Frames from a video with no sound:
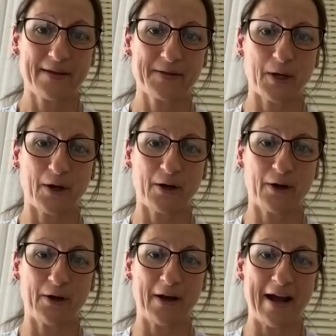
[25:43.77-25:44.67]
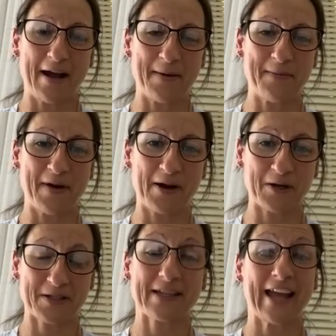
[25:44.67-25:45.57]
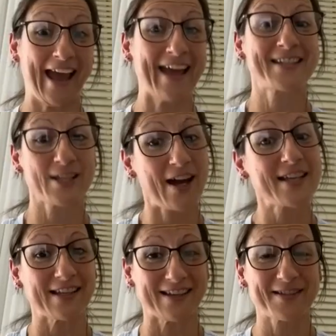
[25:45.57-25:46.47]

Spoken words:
So I got, and slicing.